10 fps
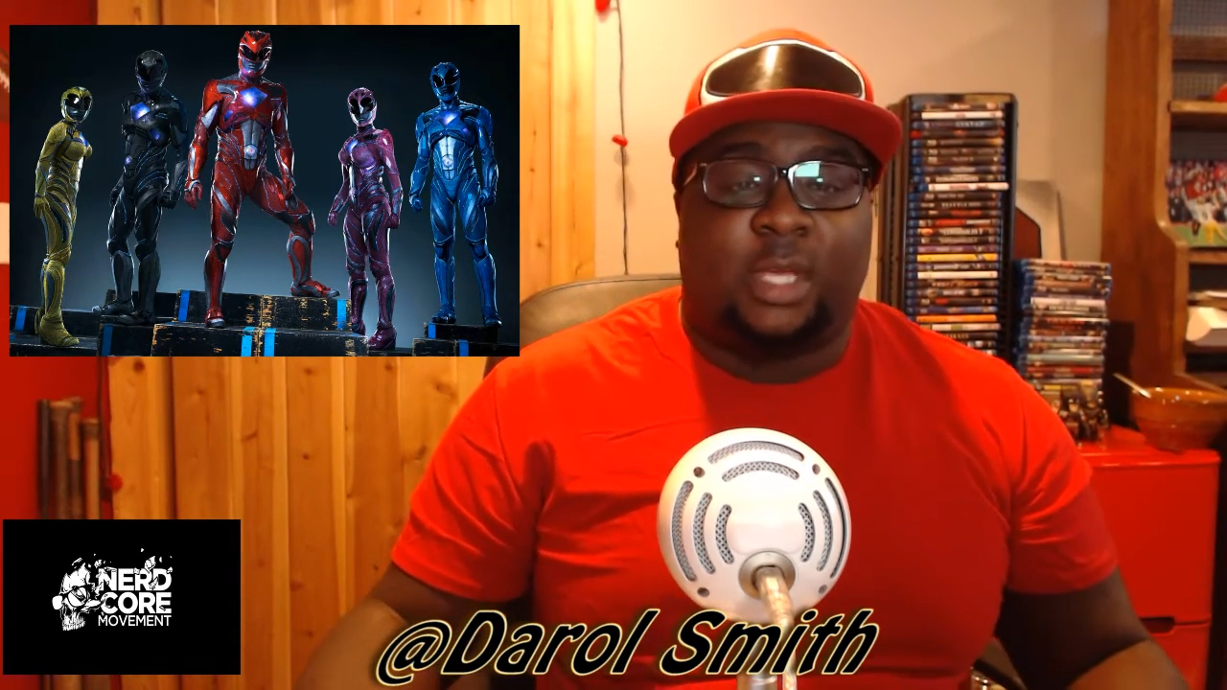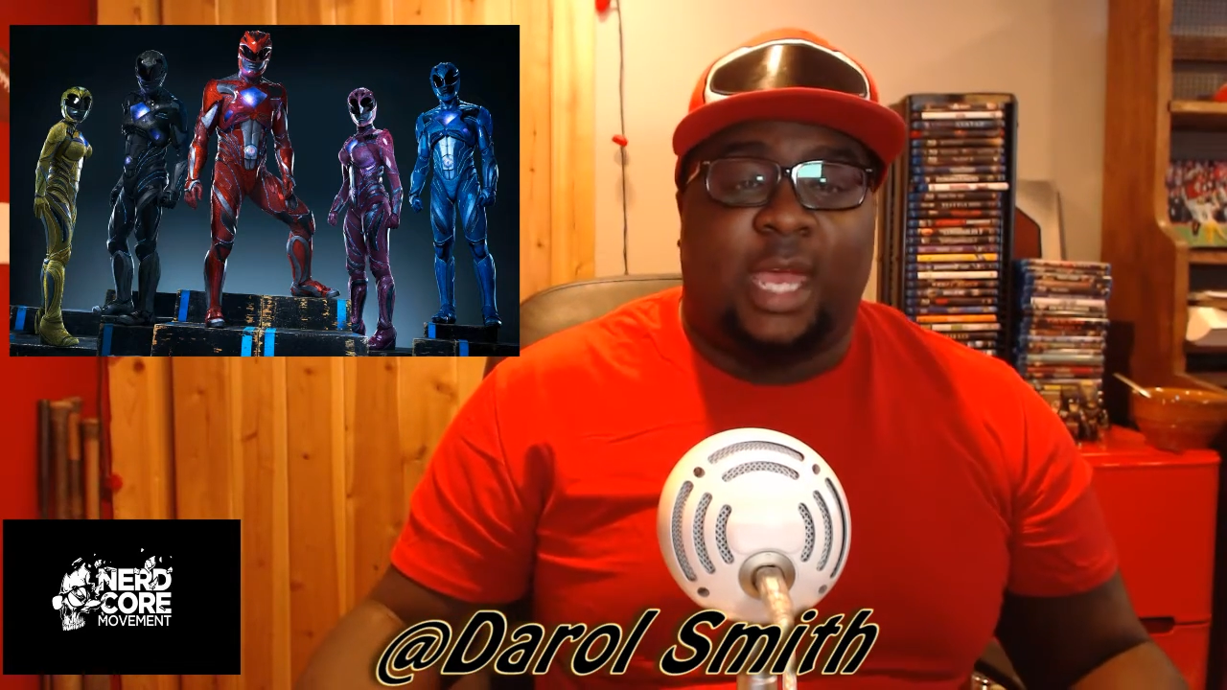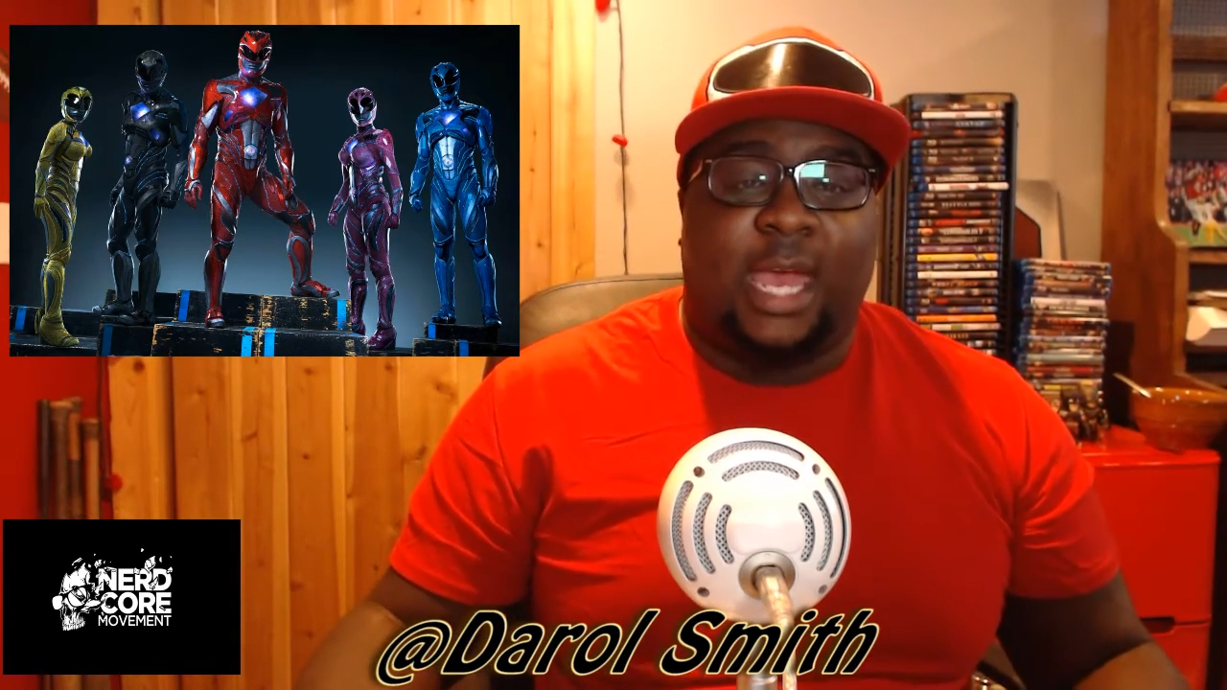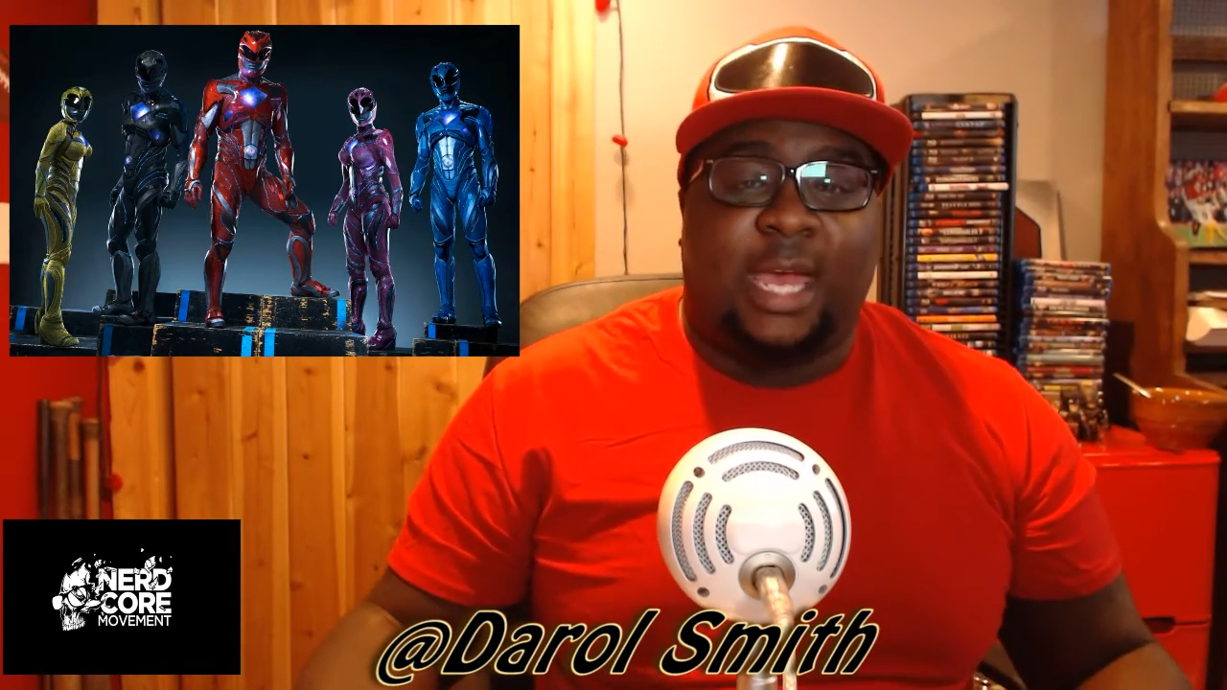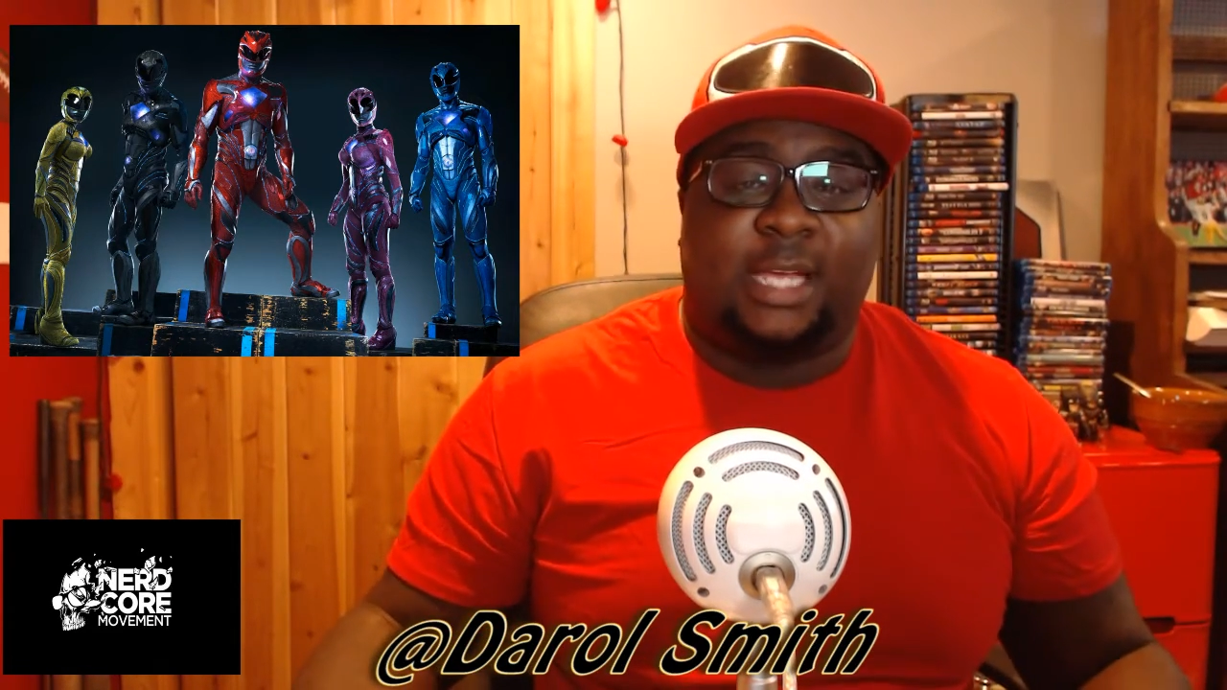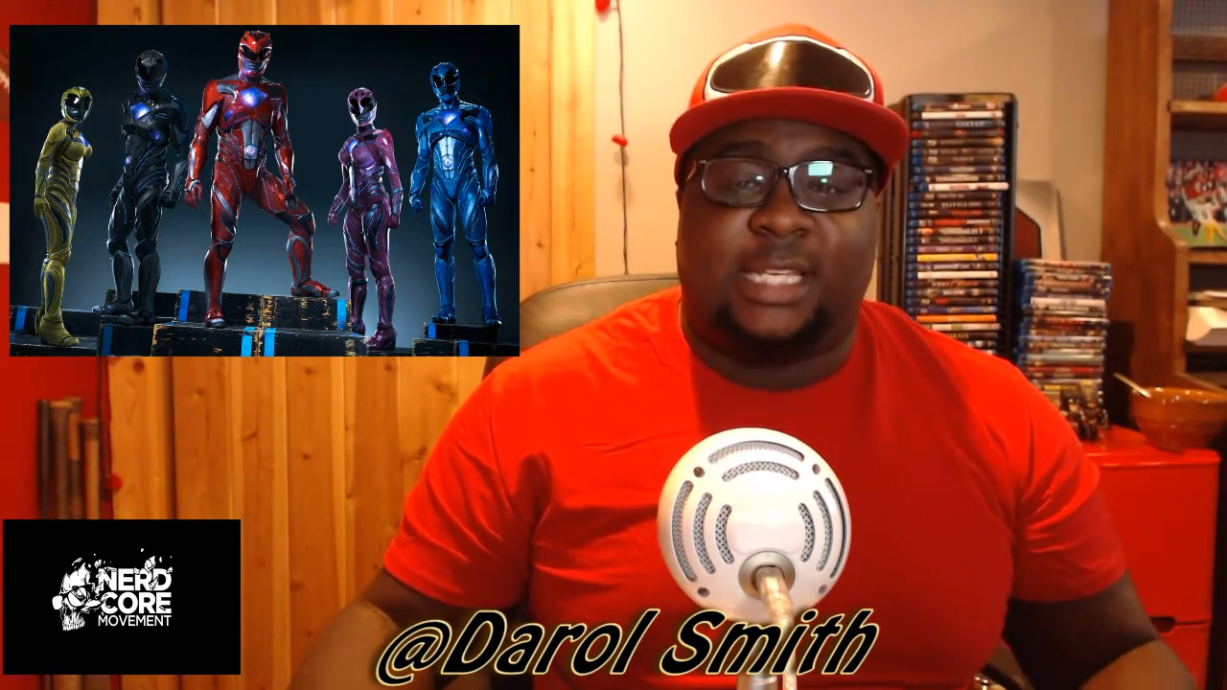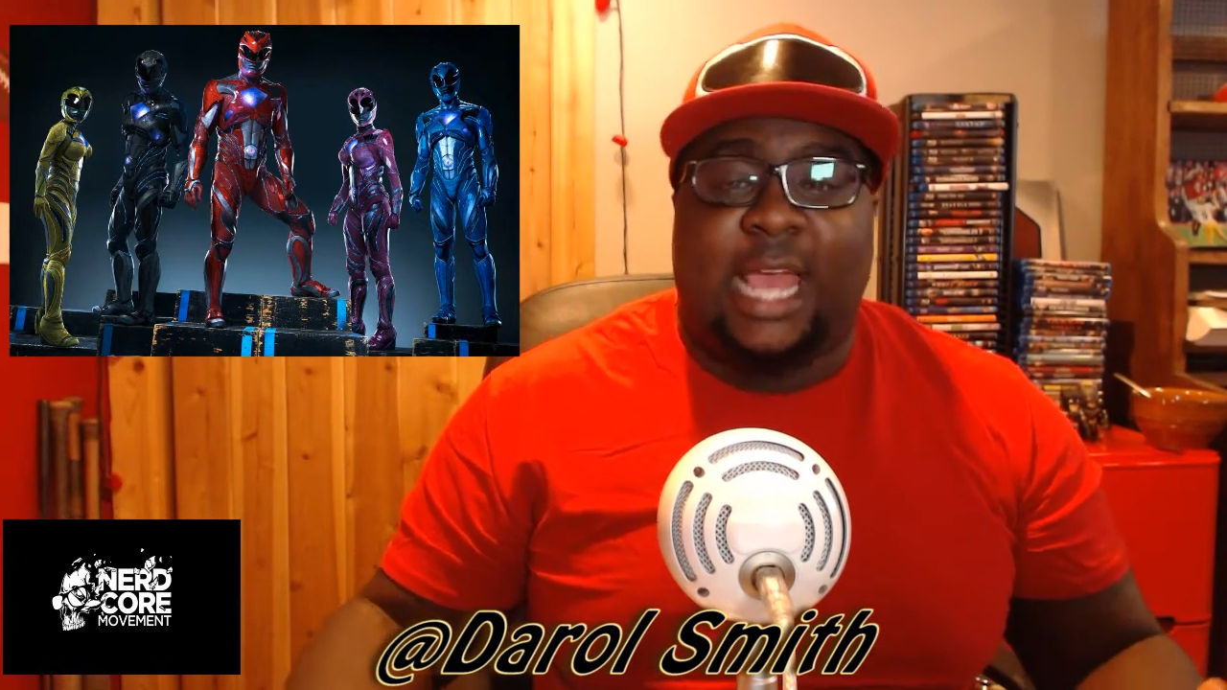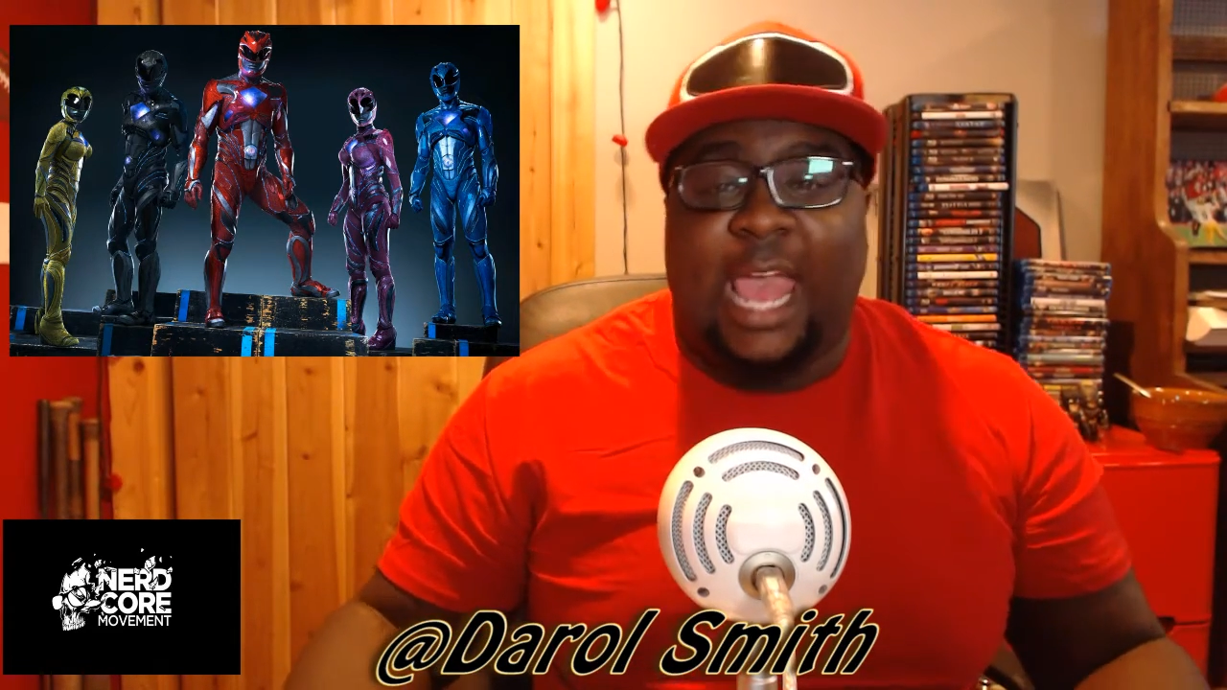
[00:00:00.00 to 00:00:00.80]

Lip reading: as an